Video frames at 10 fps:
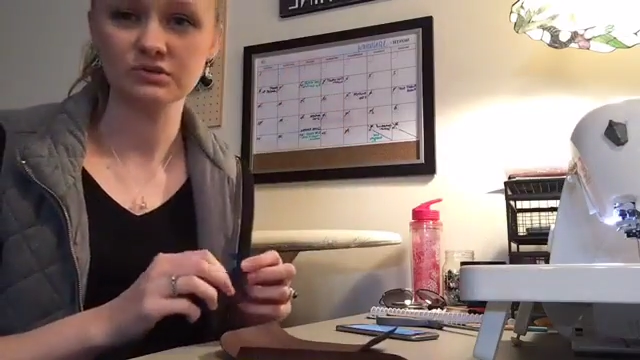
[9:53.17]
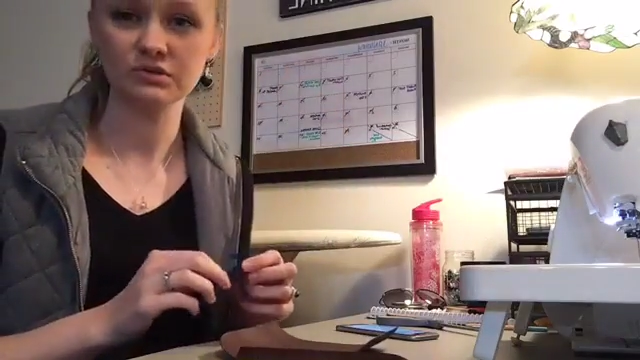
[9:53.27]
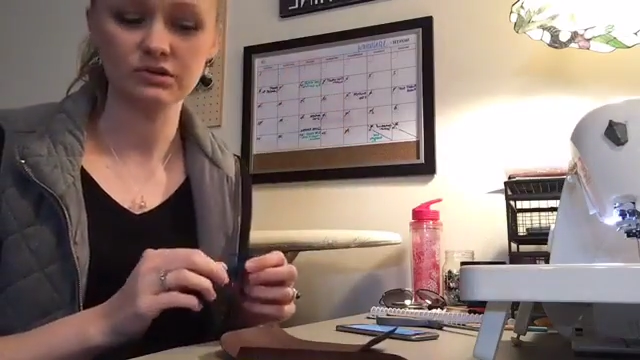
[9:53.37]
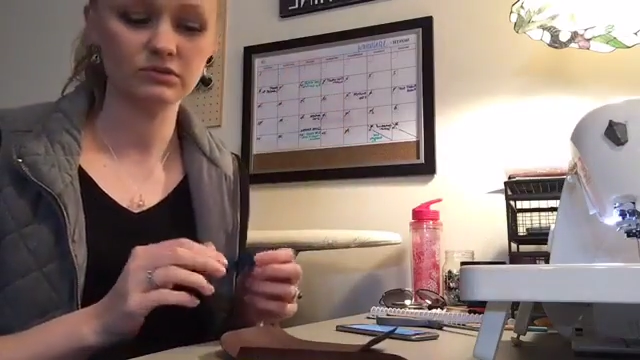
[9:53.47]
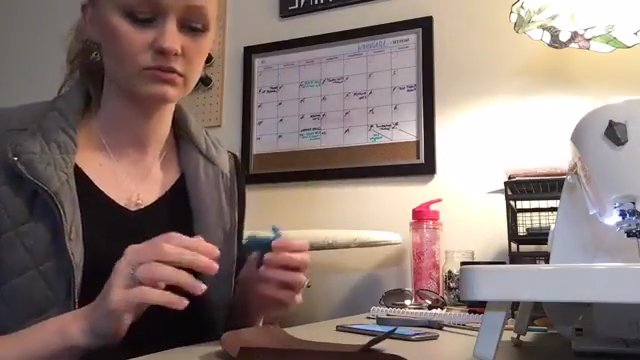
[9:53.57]

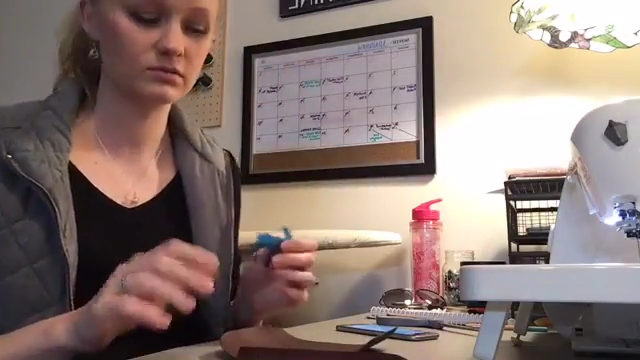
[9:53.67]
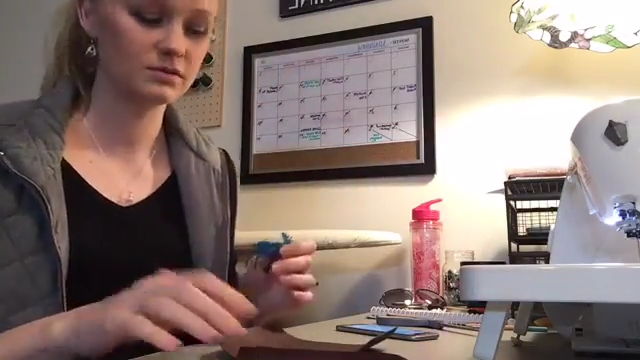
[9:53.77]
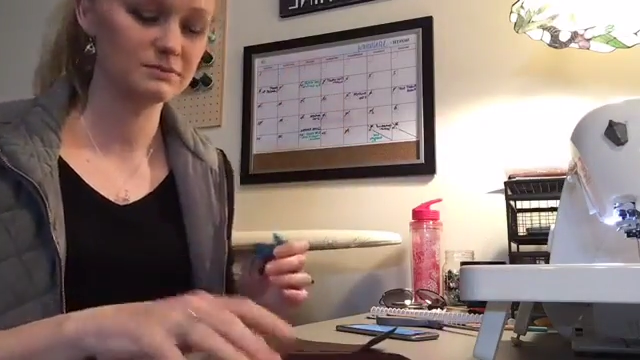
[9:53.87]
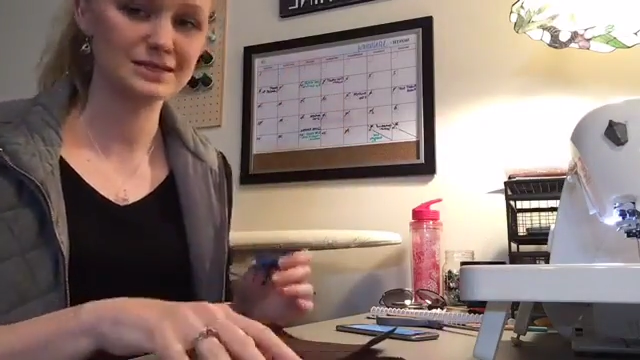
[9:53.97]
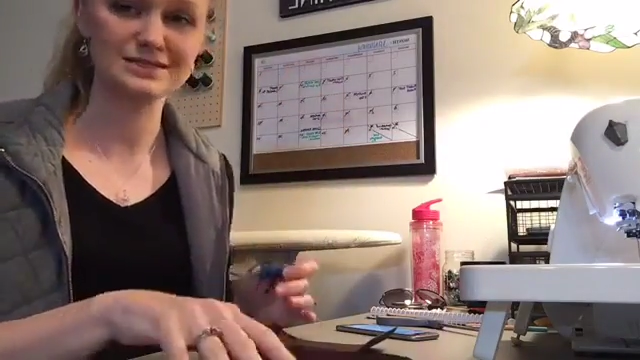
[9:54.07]
you
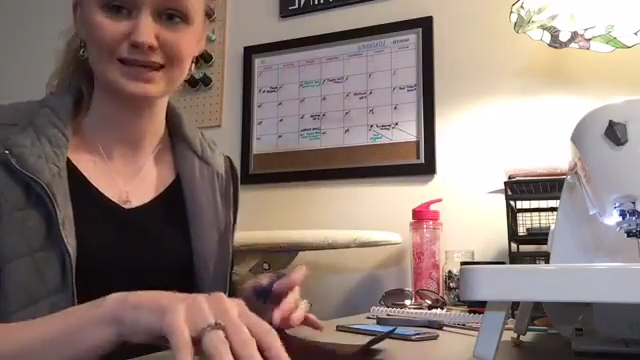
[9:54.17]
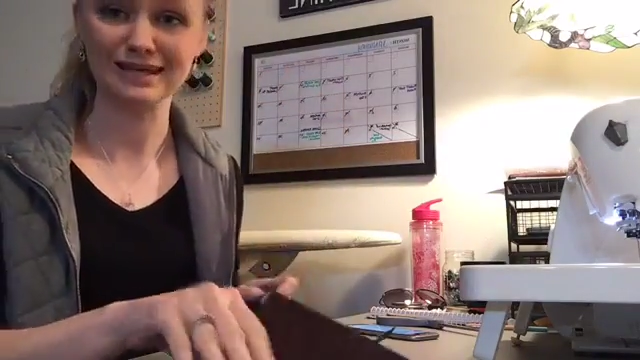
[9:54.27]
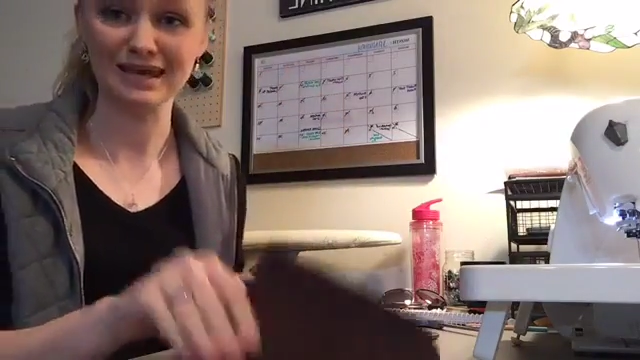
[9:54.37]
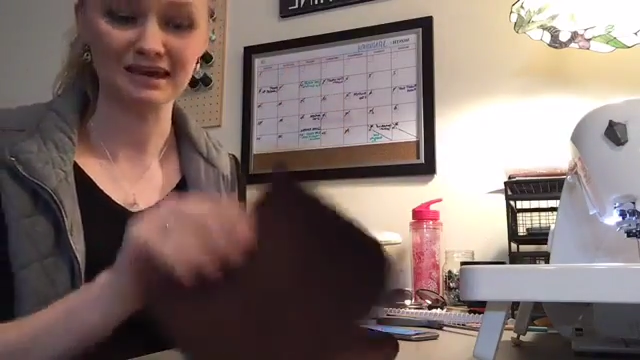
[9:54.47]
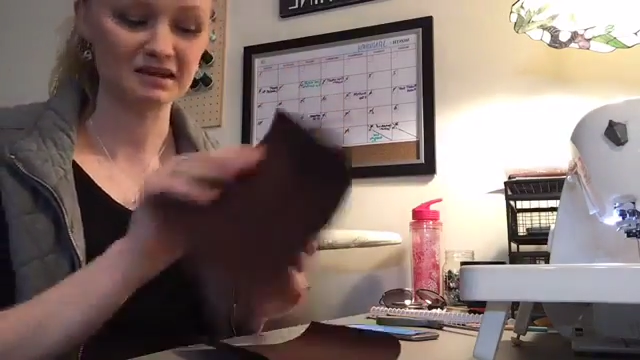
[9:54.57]
best I
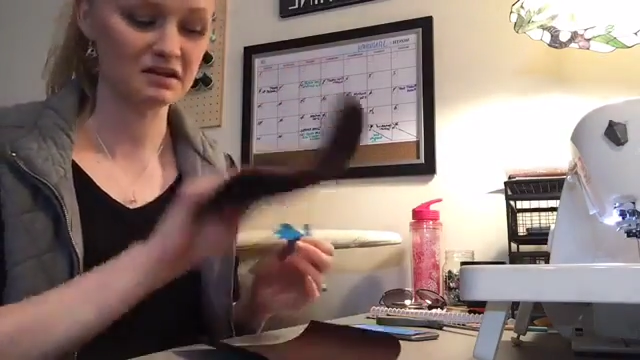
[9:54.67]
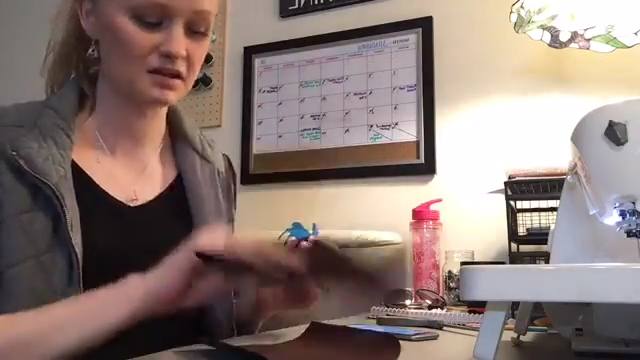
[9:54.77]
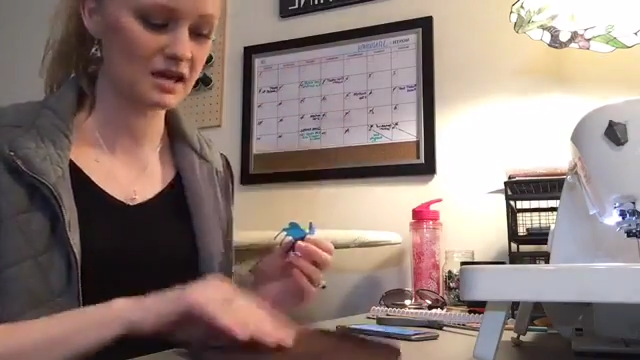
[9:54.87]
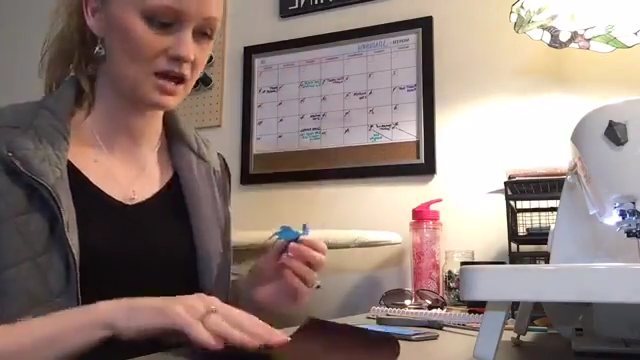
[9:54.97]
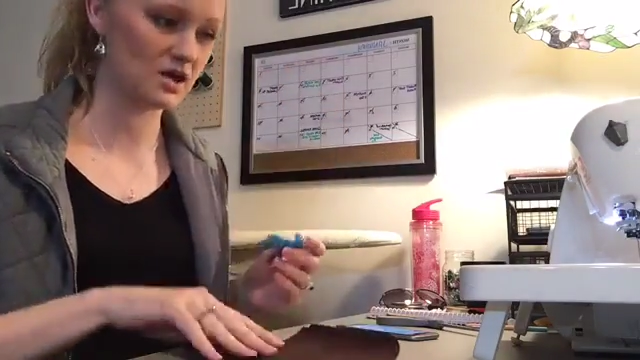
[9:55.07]
can
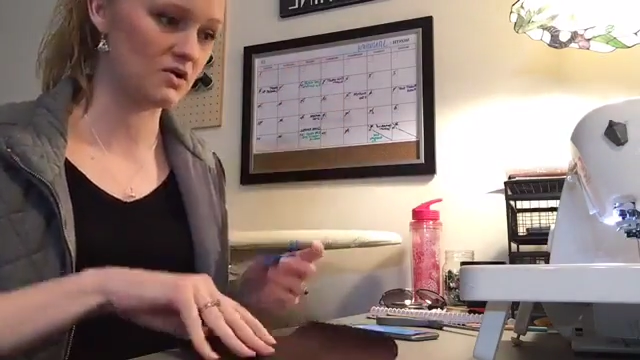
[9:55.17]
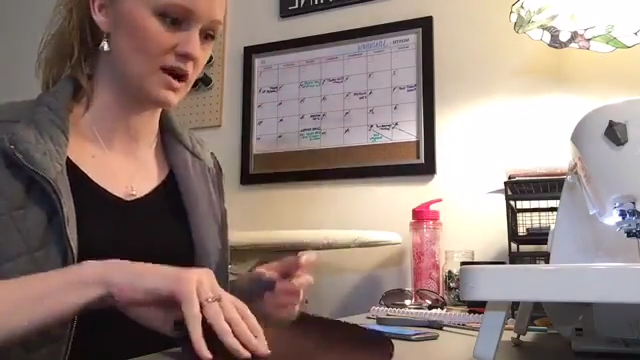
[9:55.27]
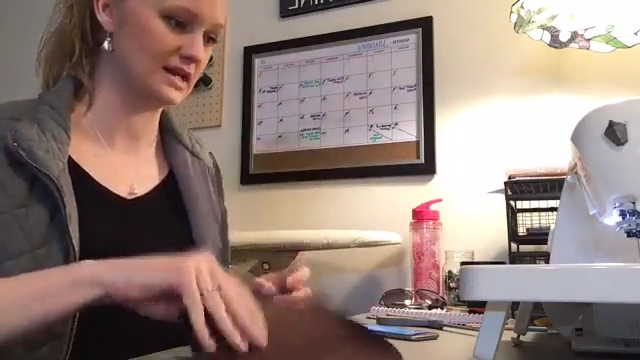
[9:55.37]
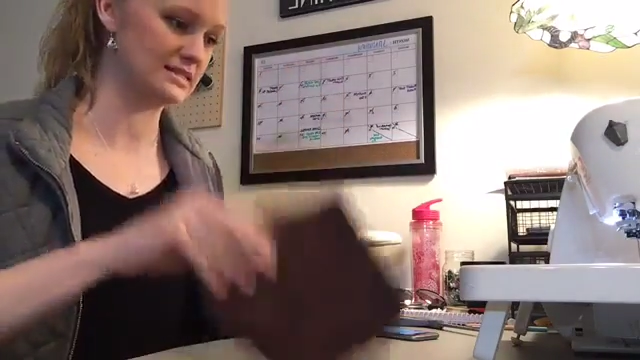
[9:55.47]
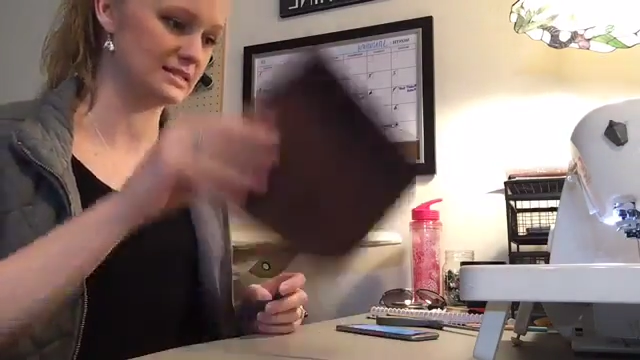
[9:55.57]
how
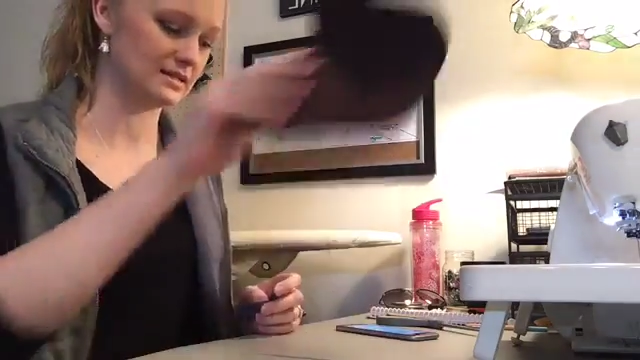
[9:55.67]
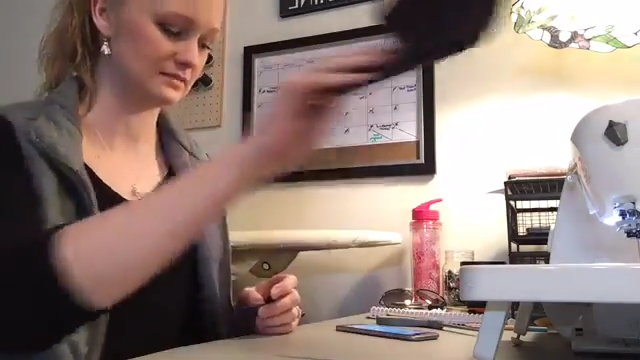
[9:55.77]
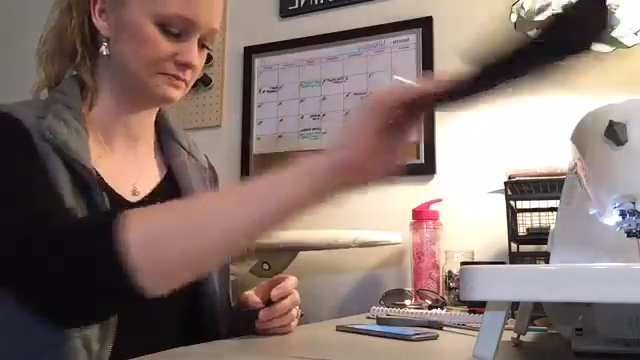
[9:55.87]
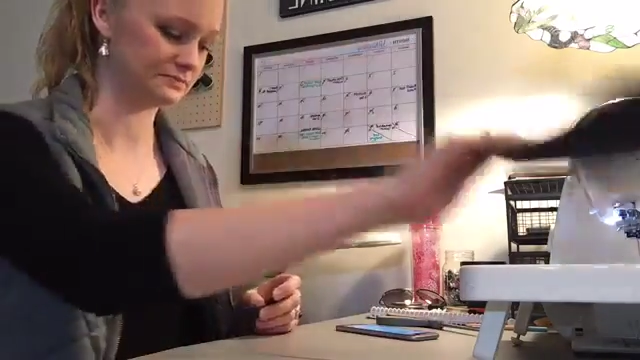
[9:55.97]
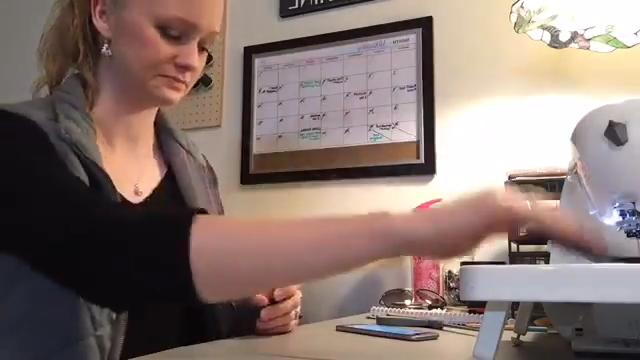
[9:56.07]
I did it
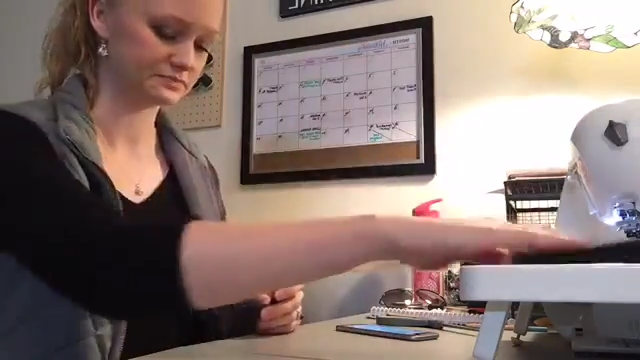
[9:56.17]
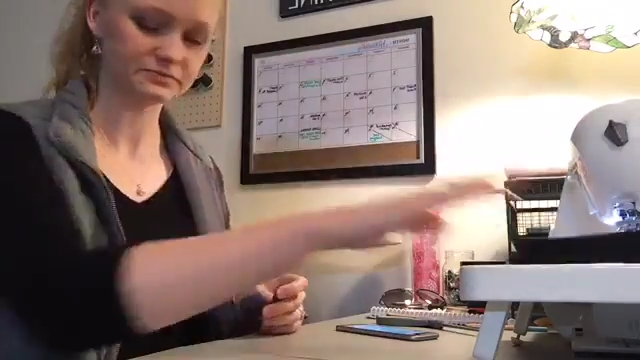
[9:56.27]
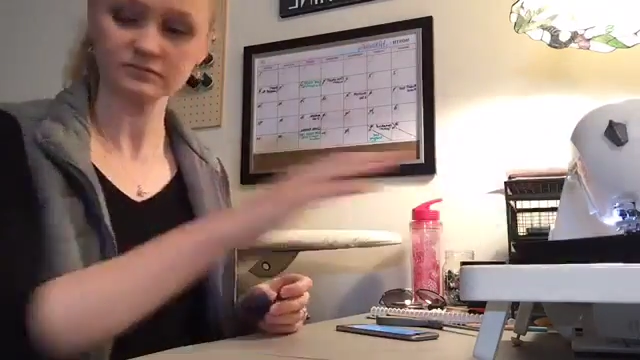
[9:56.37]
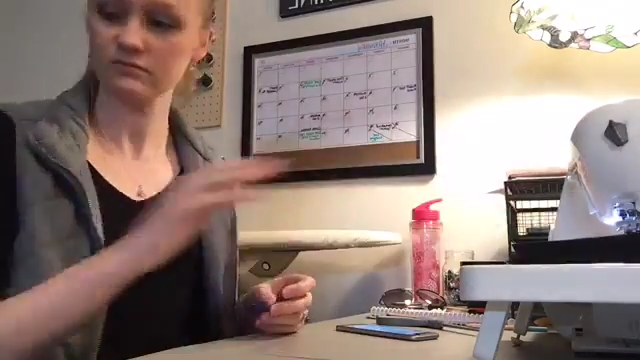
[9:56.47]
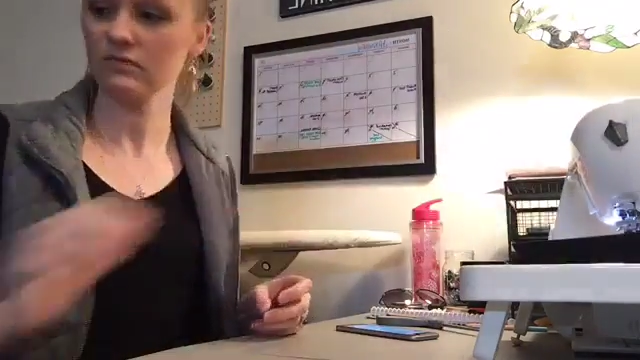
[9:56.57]

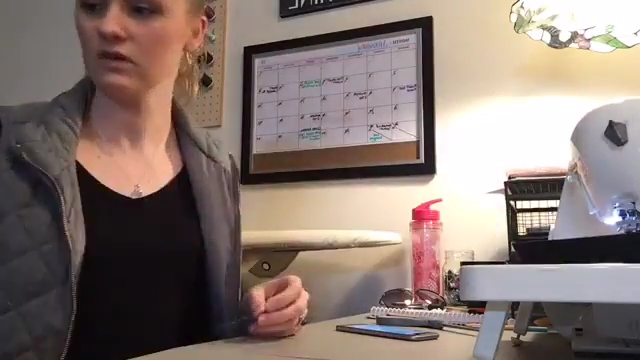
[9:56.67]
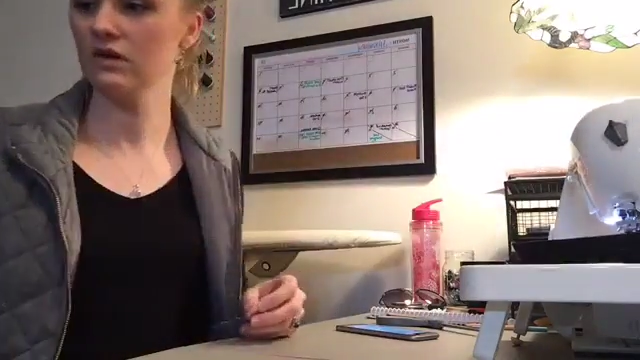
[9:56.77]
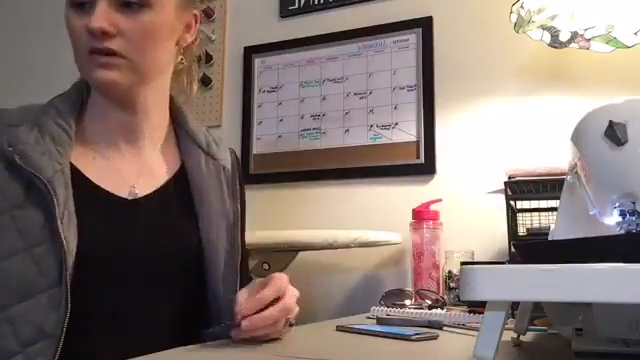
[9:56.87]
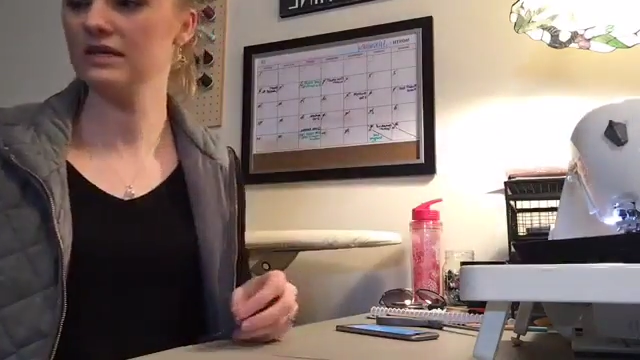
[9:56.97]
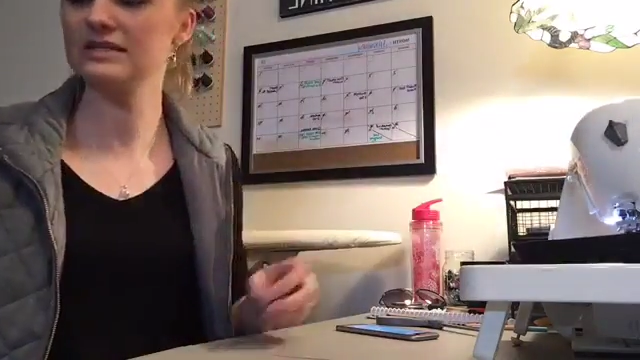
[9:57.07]

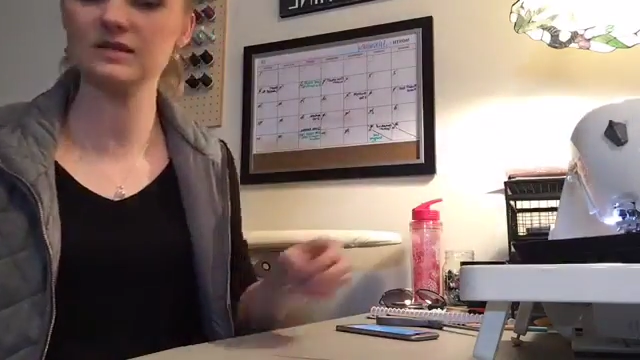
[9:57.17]
on this.